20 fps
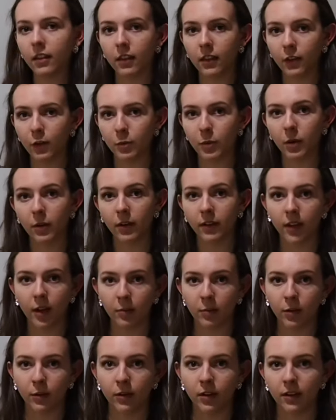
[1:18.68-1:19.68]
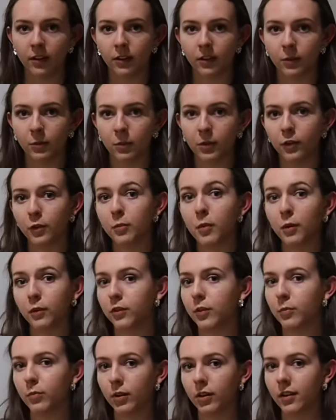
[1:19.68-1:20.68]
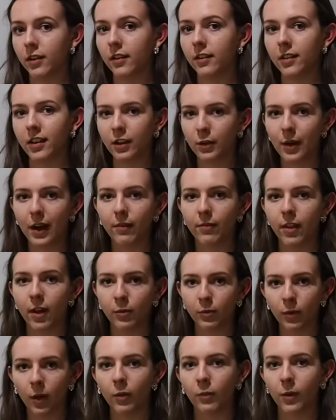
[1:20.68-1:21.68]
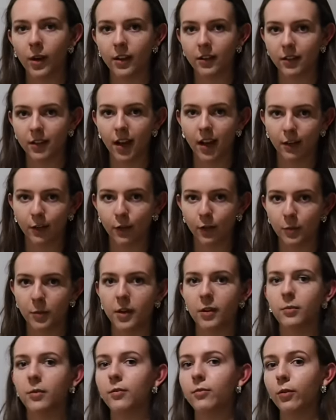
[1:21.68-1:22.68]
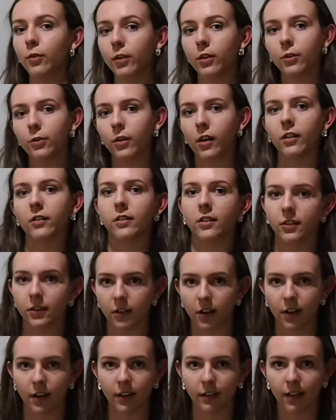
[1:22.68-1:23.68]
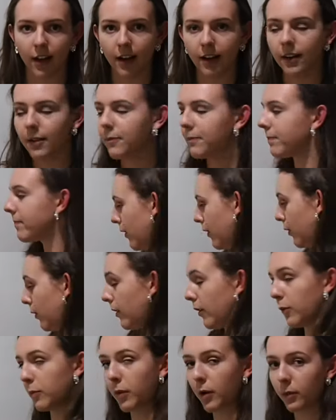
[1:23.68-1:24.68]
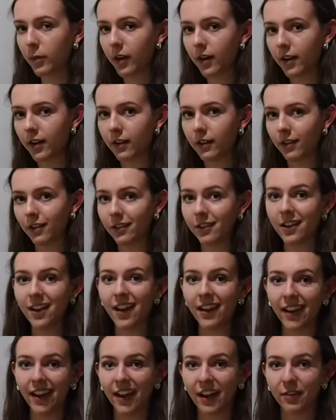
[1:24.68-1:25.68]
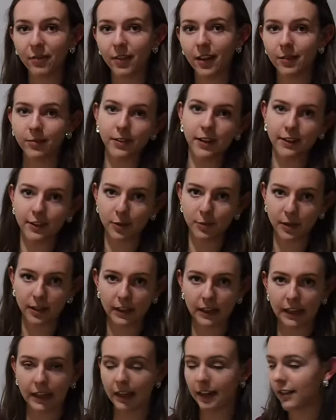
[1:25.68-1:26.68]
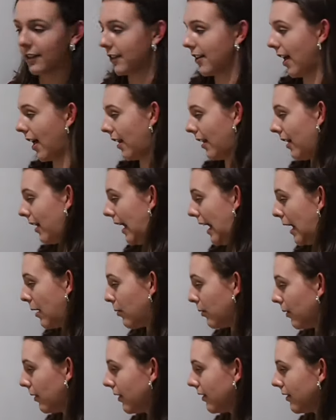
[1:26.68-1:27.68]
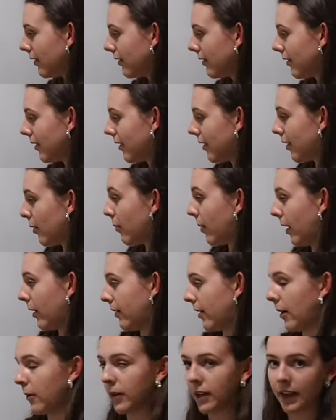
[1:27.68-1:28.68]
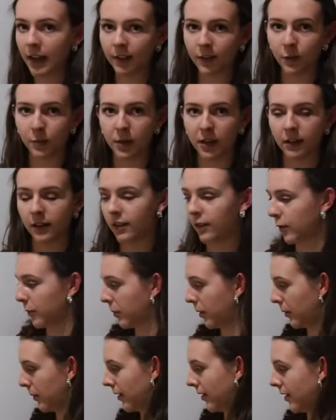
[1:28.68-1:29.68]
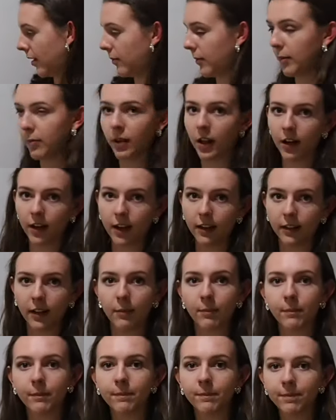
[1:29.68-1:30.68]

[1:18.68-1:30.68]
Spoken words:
this boat and that boat is what's most important, is that you have that runway to get your speed before you cross the starting line. So this boat right here does not have that flexibility and is not able to bear down and get speed. This boat is going to be blocking them.